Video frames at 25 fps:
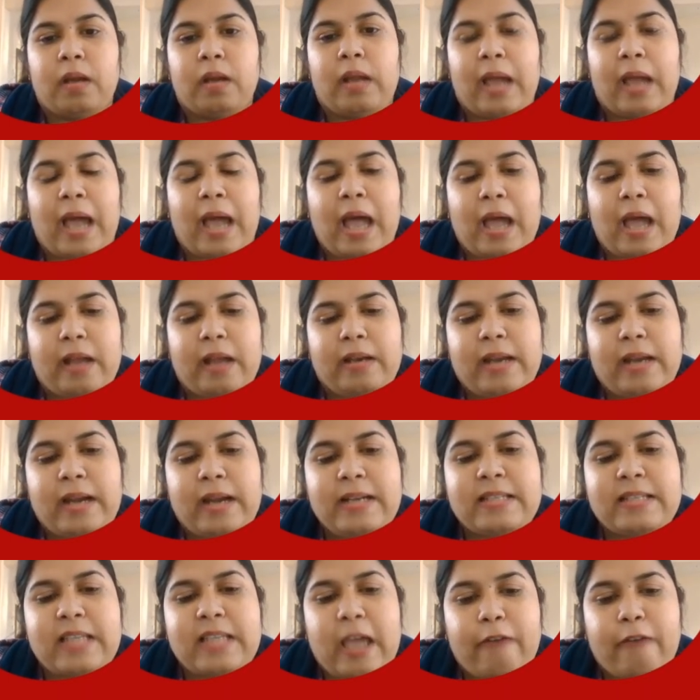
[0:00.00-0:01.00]

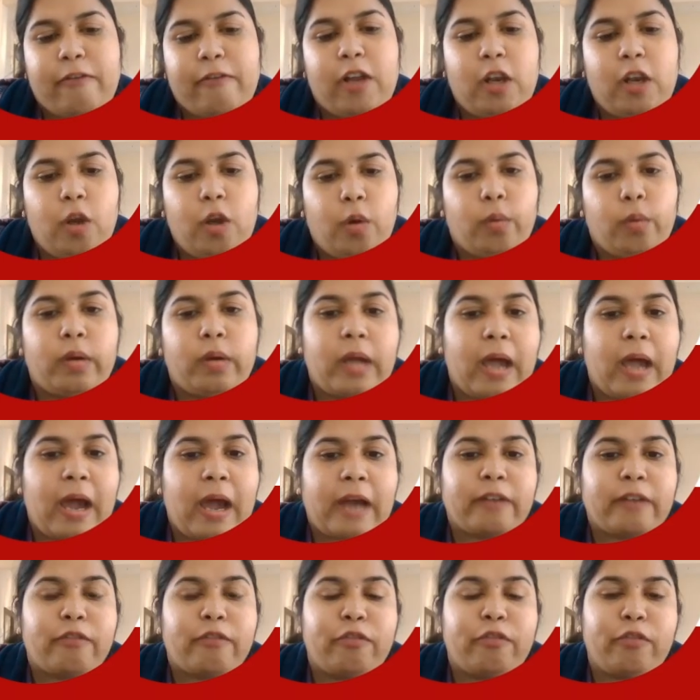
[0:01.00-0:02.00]
Let's have a look
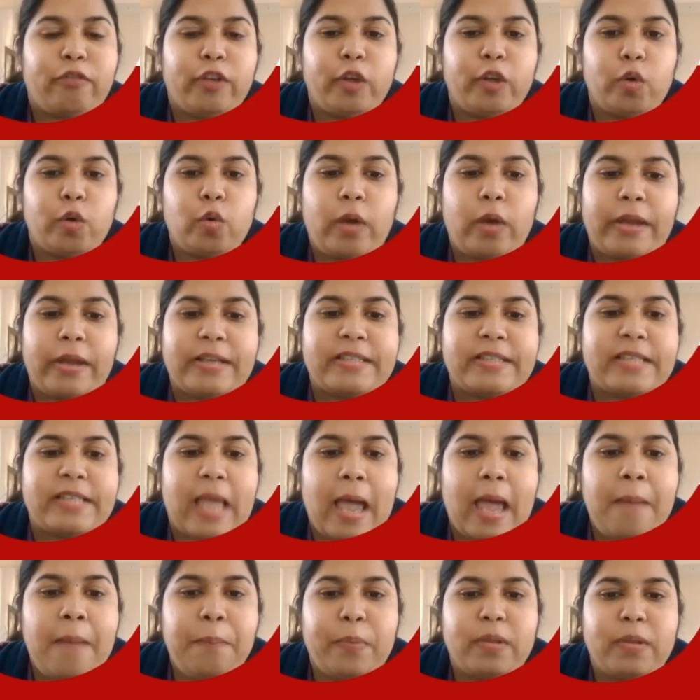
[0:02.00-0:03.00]
at few
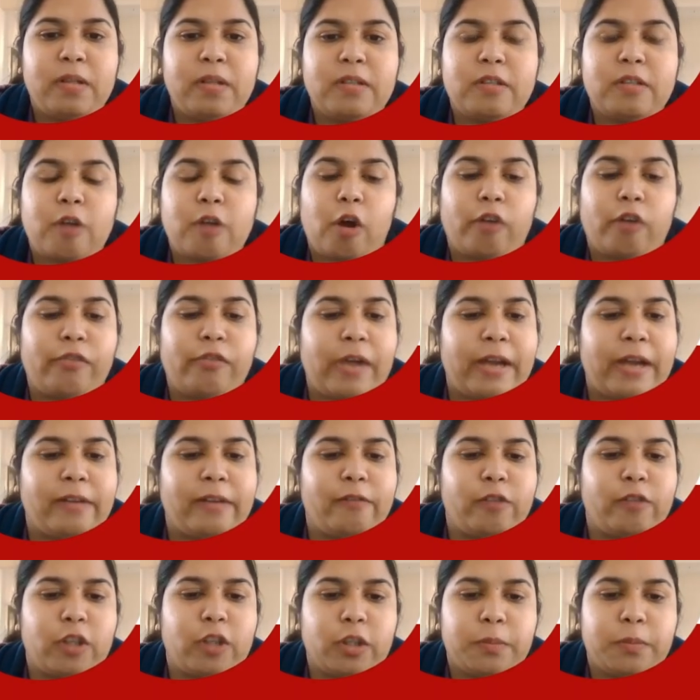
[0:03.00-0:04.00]
examples of
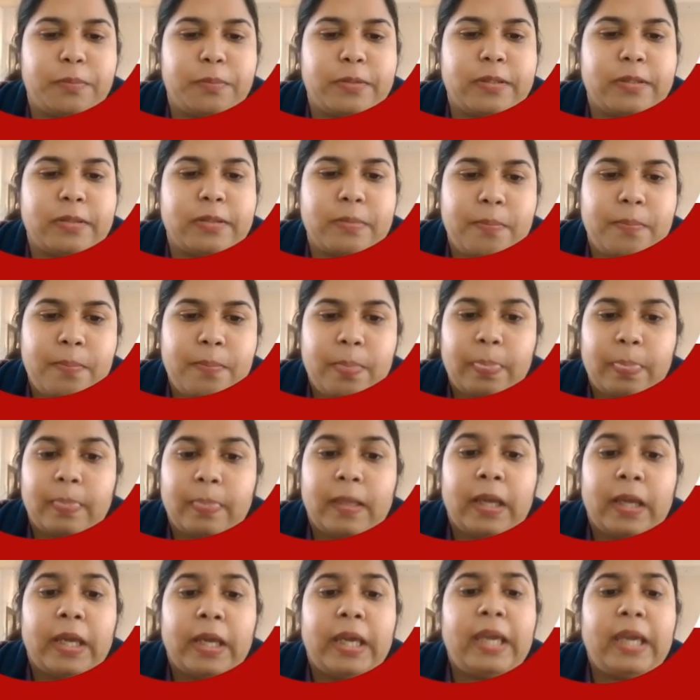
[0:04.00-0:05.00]
adverbs.
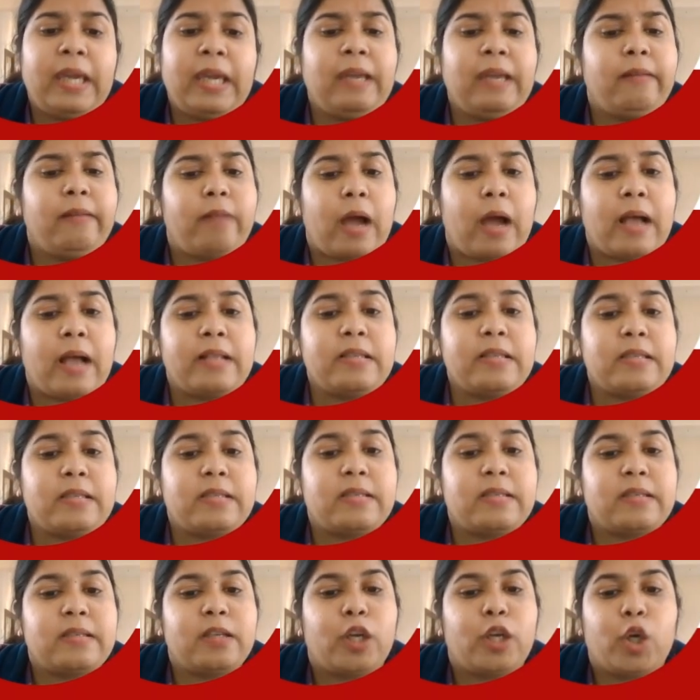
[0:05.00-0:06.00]
He
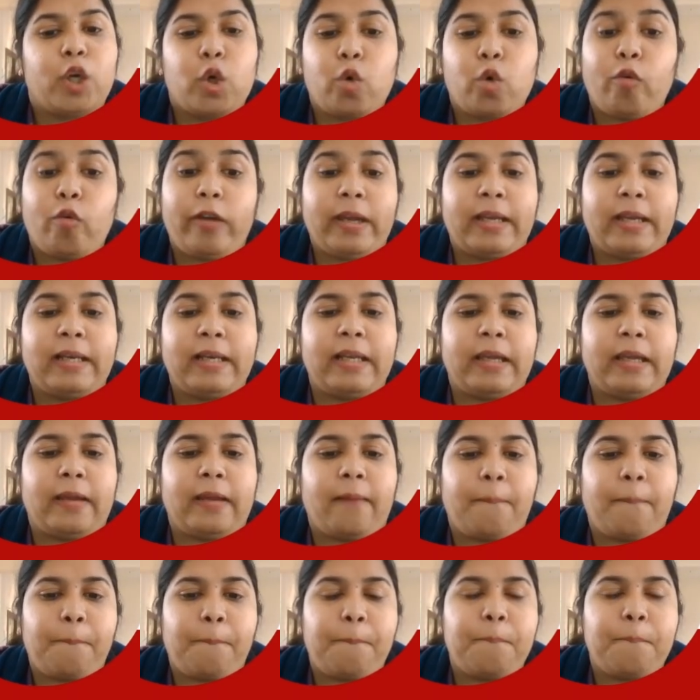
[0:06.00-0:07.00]
runs
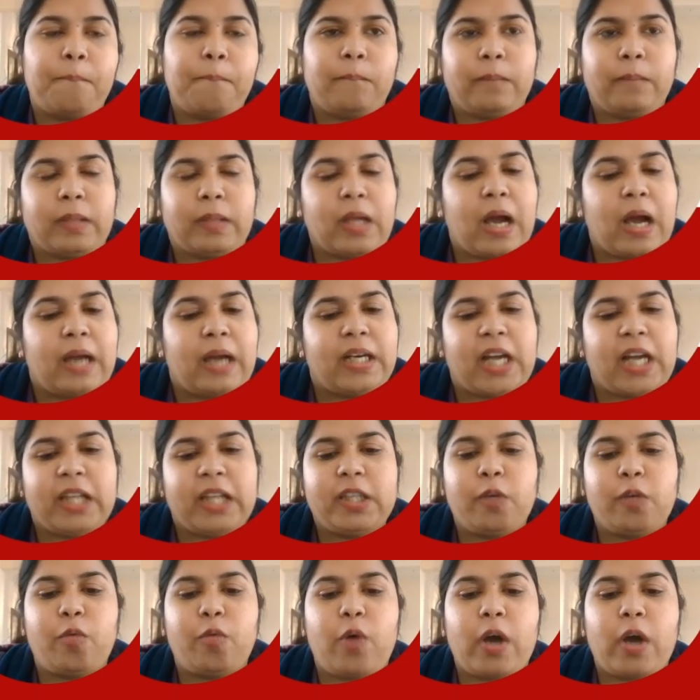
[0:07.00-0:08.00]
quickly. The
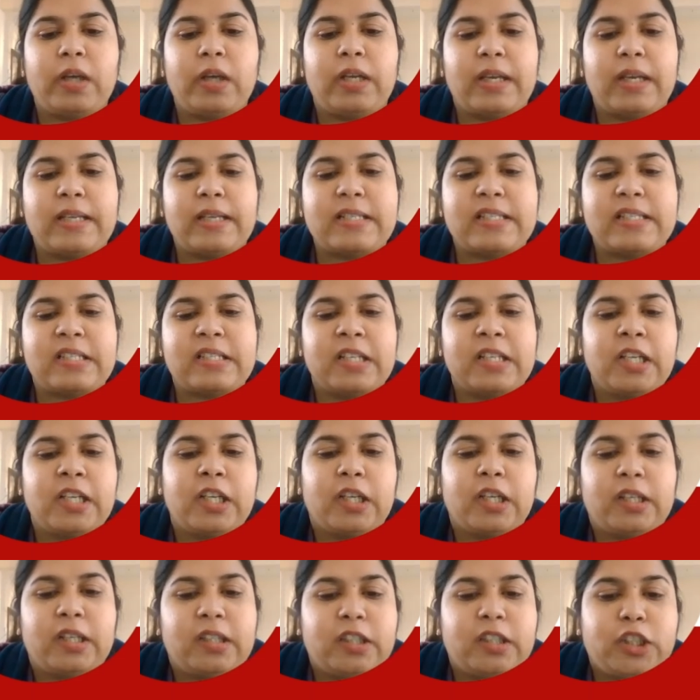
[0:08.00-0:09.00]
another one is
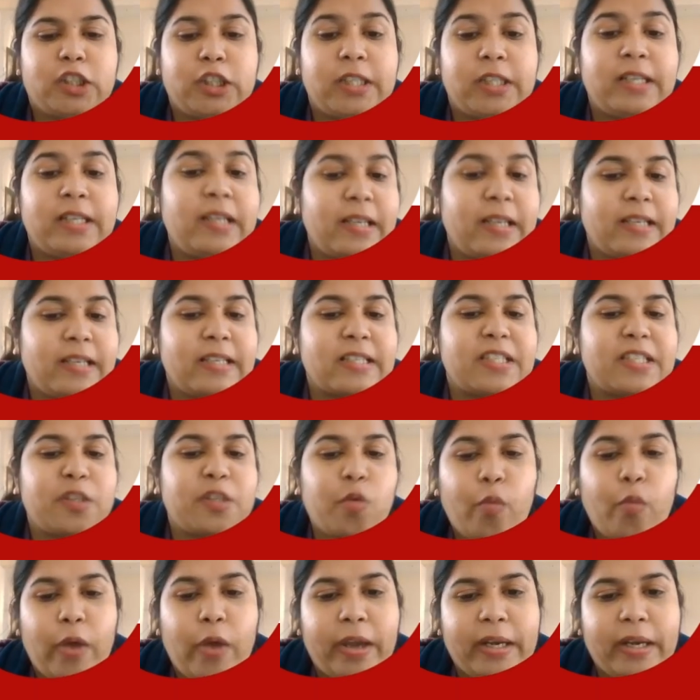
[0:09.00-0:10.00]
she is
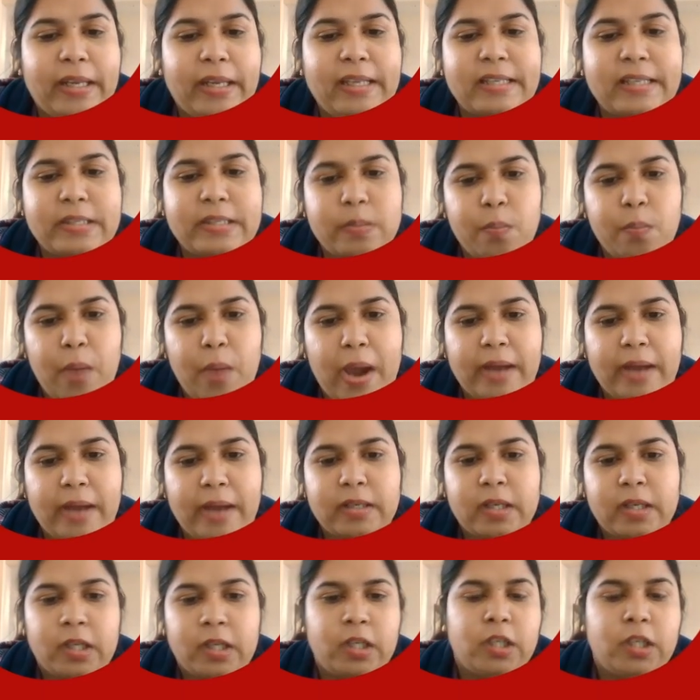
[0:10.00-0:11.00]
very smart.
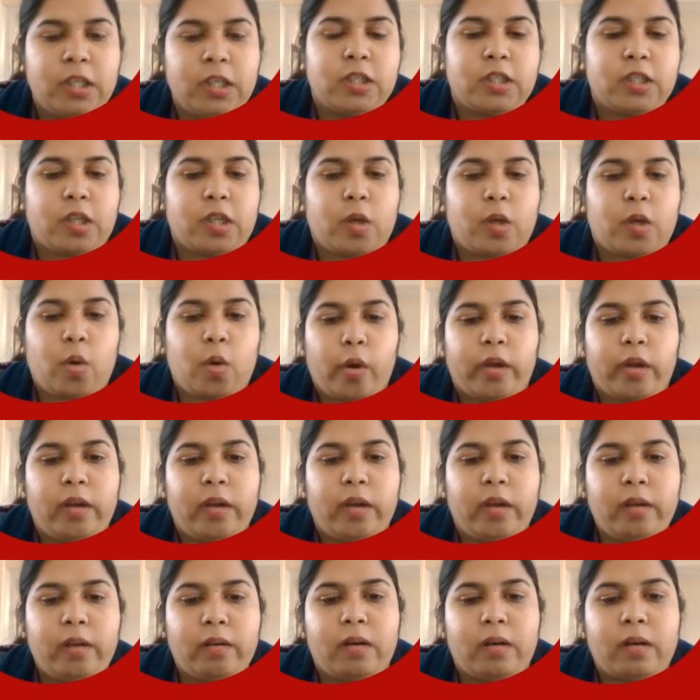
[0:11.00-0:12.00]
So
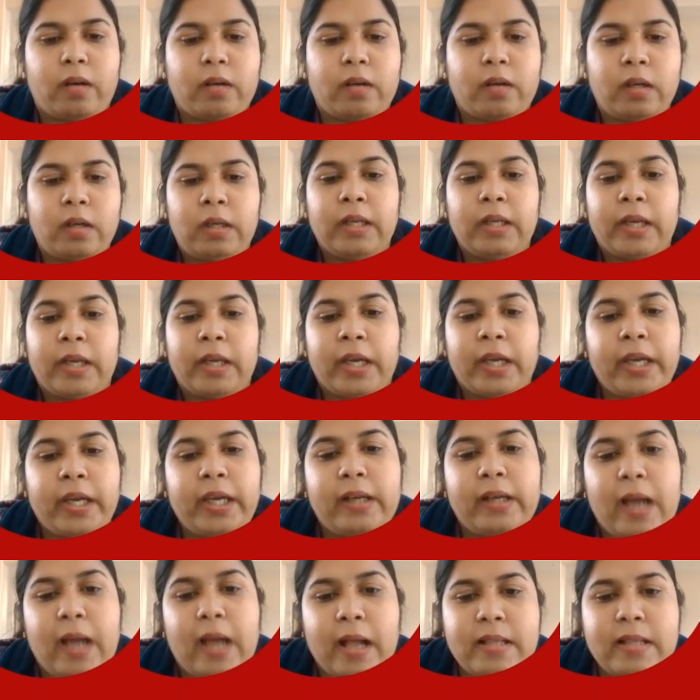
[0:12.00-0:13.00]
here he
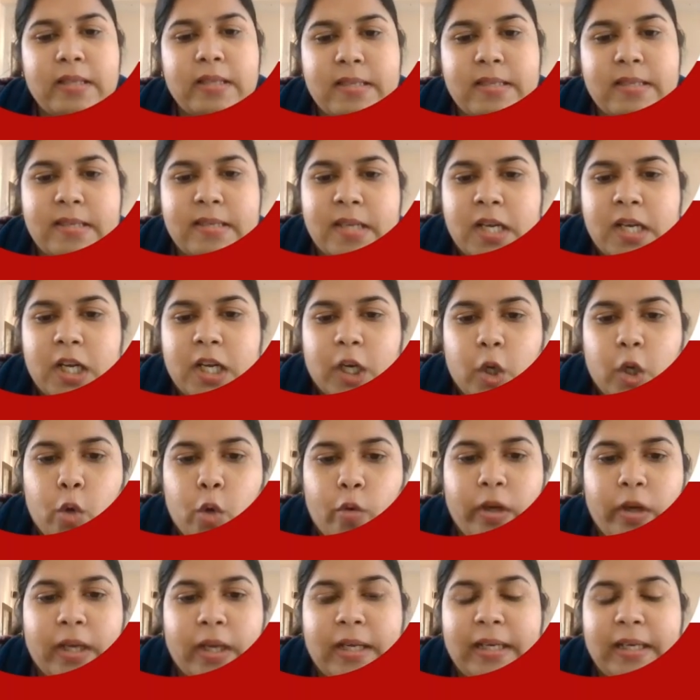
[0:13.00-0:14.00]
runs
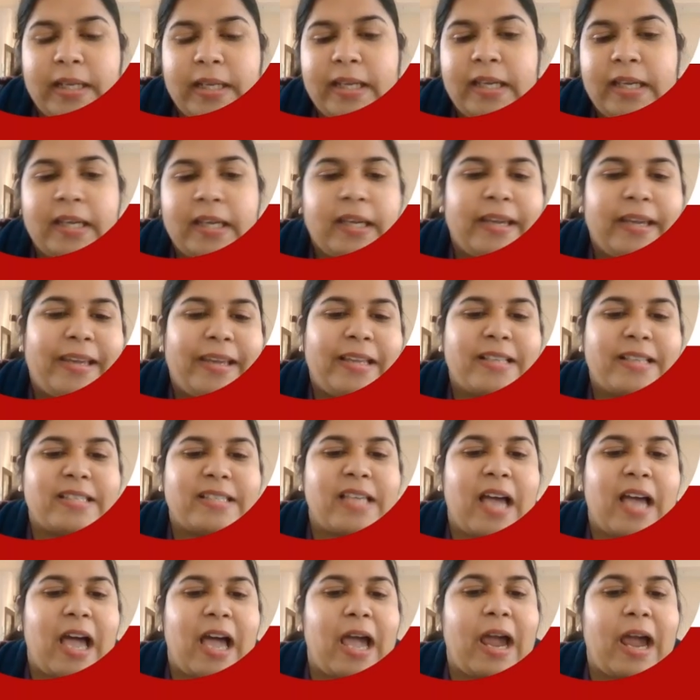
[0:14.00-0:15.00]
quickly is
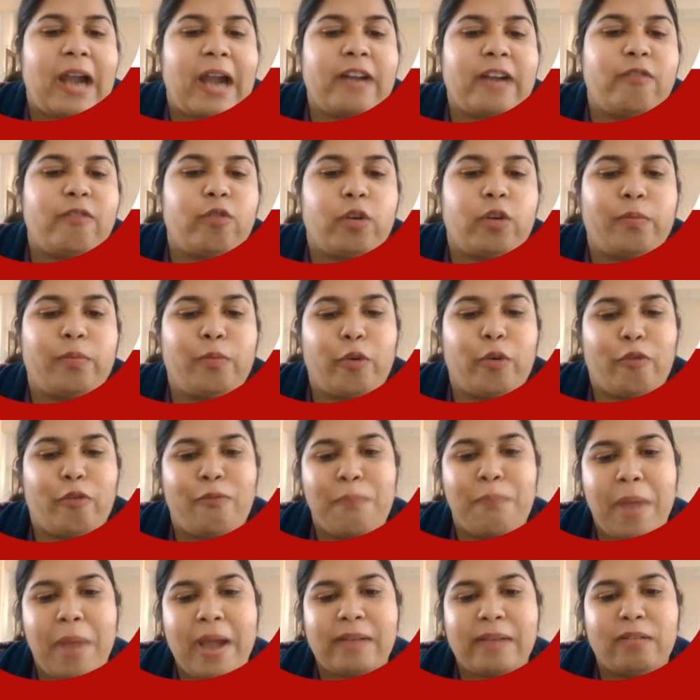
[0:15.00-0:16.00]
an adverb of
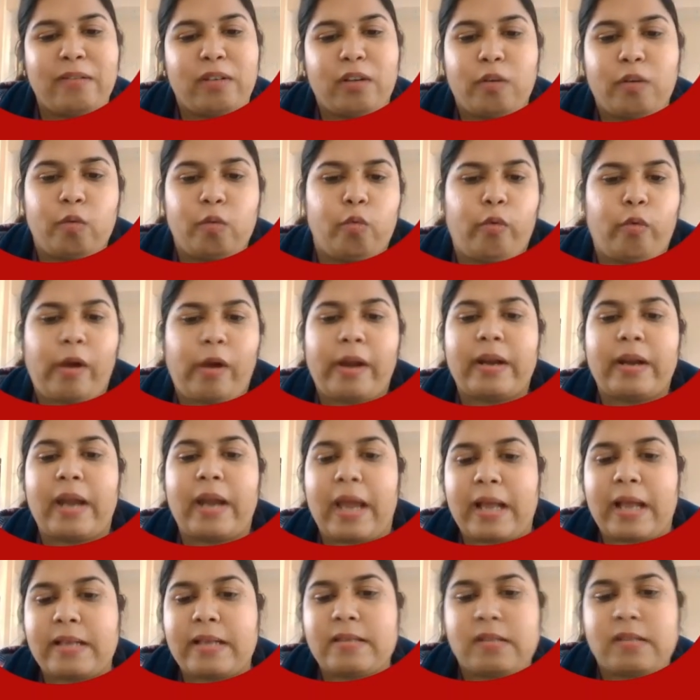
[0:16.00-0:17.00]
manner,
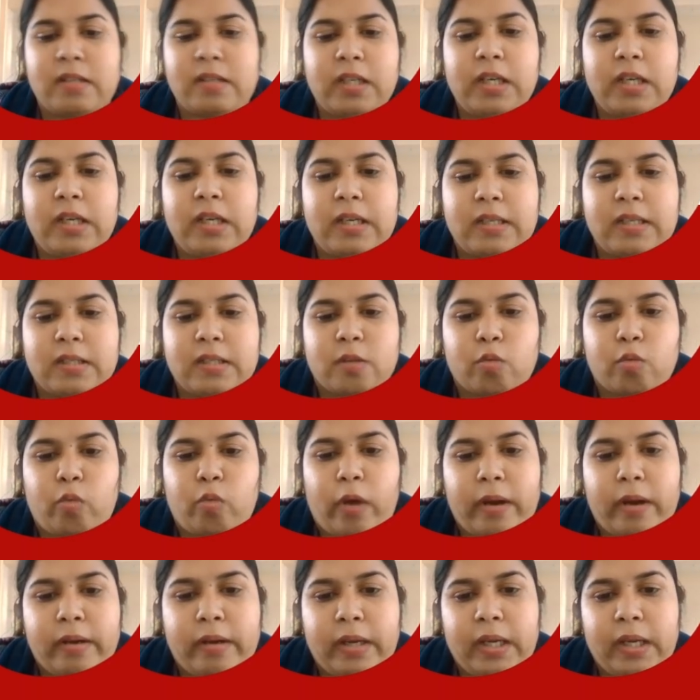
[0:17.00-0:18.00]
whereas she is
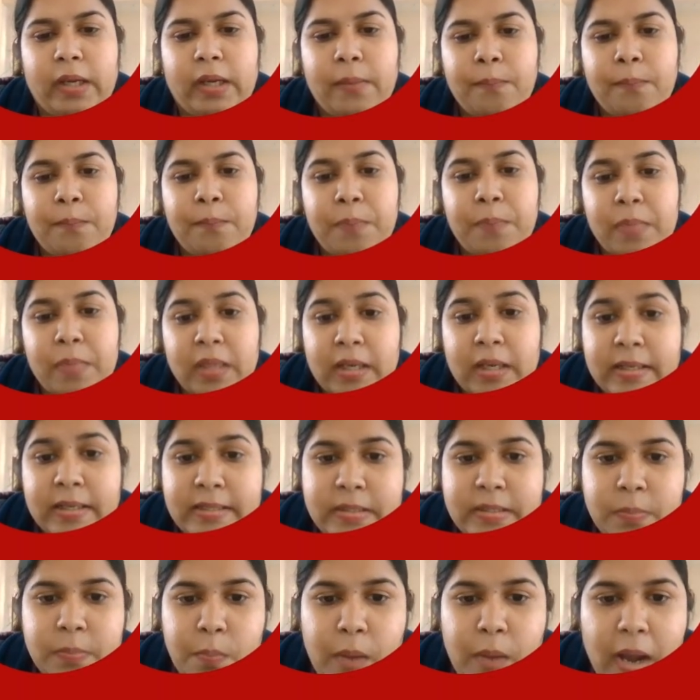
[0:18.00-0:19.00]
very
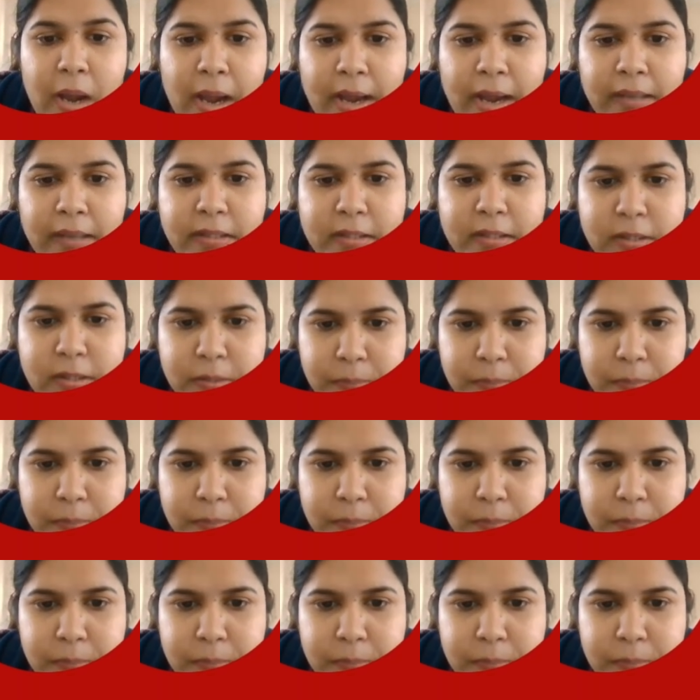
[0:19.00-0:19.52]
smart